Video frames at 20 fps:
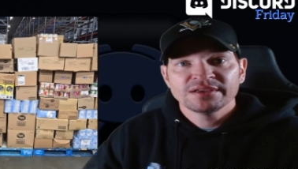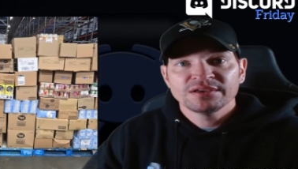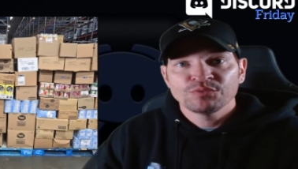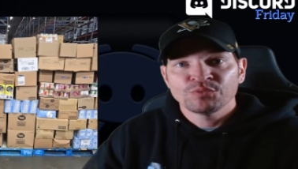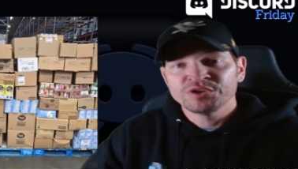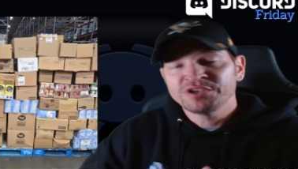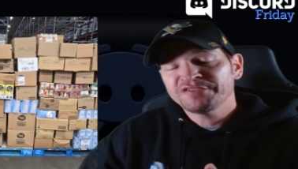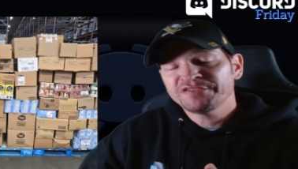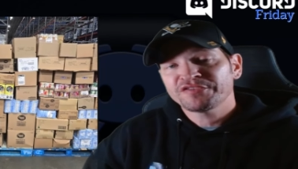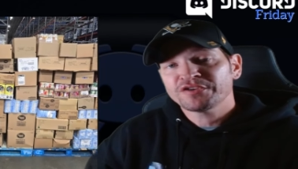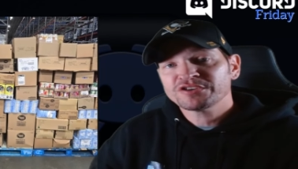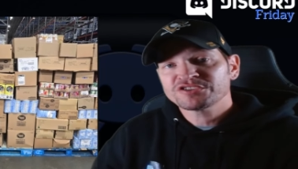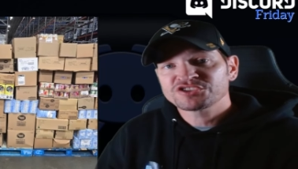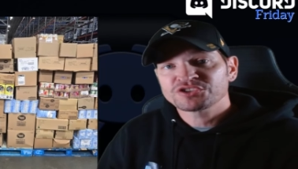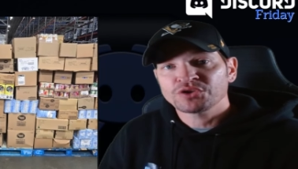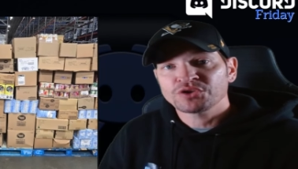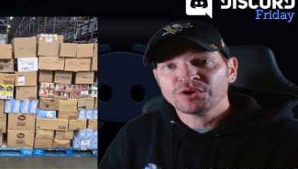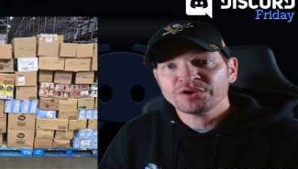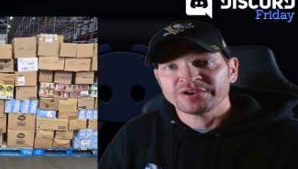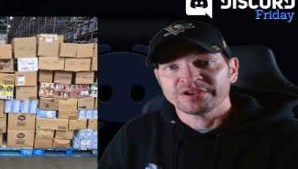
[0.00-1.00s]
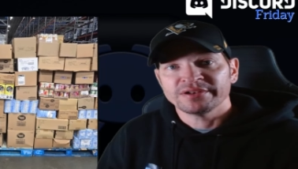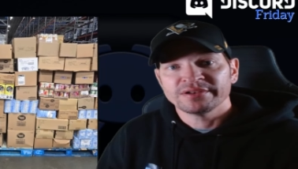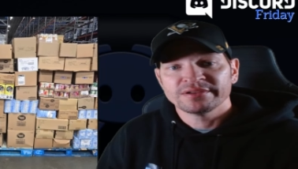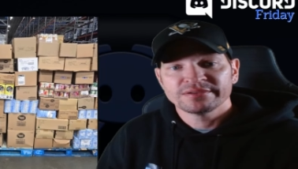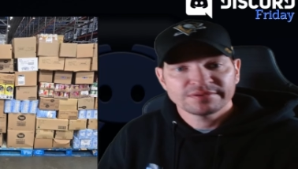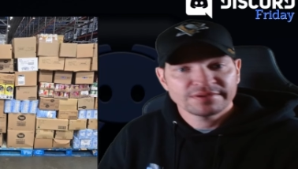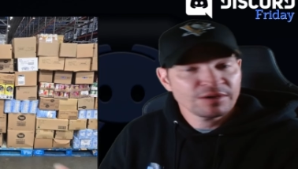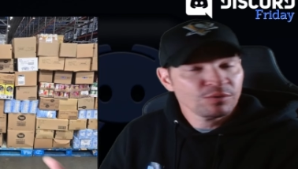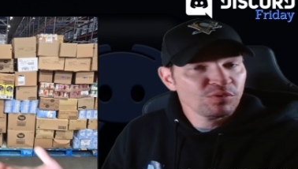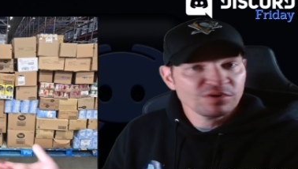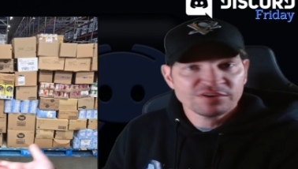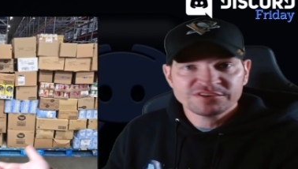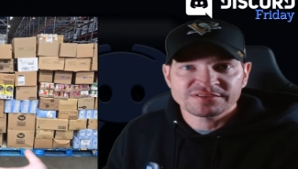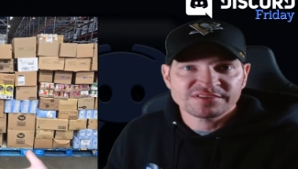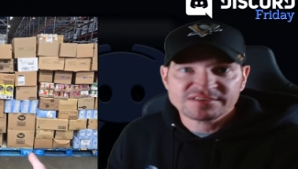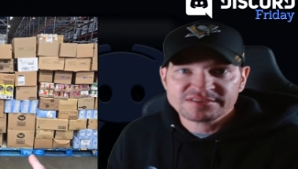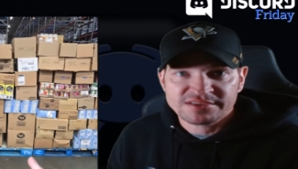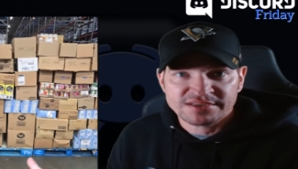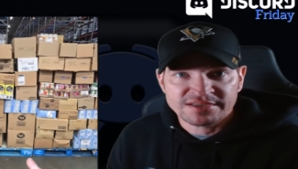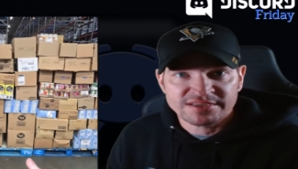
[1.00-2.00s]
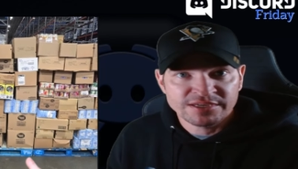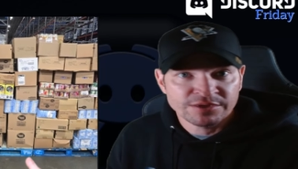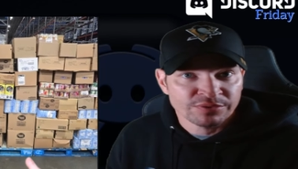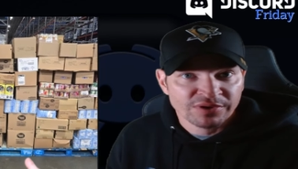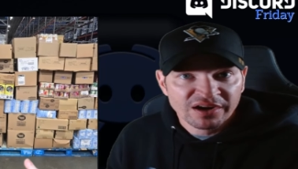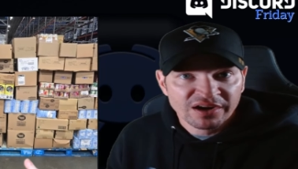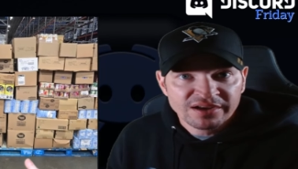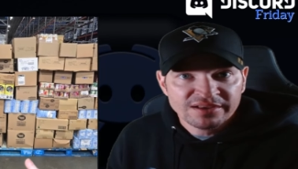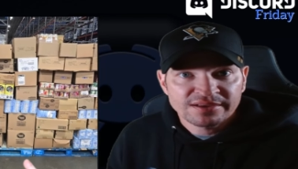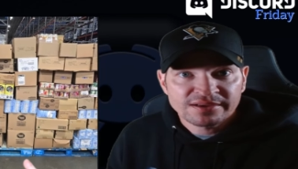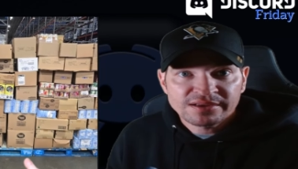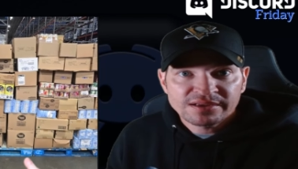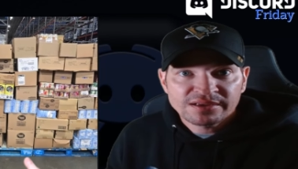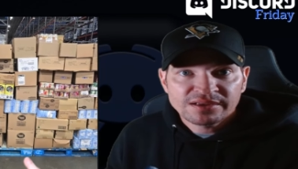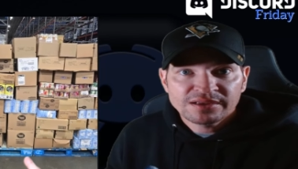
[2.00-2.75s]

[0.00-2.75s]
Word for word: When you first started, it wasn't this easy, right?